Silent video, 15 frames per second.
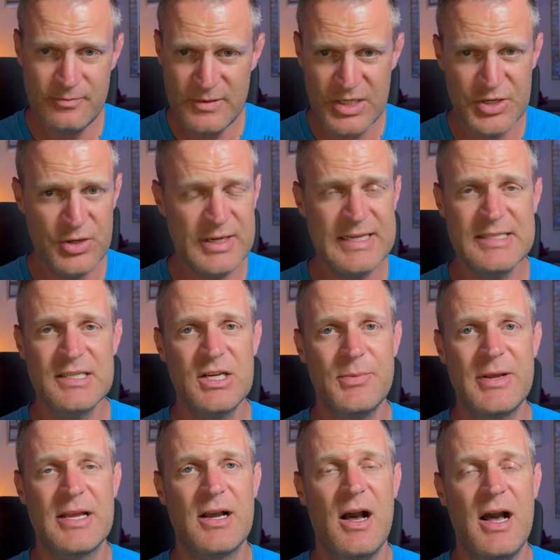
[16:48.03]
Your kid's going to
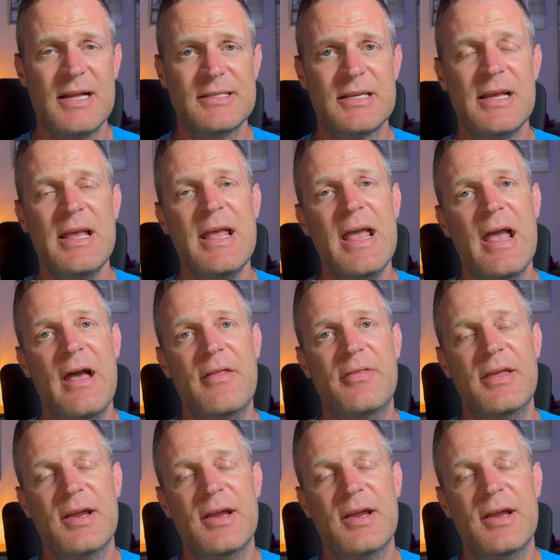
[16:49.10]
be caught and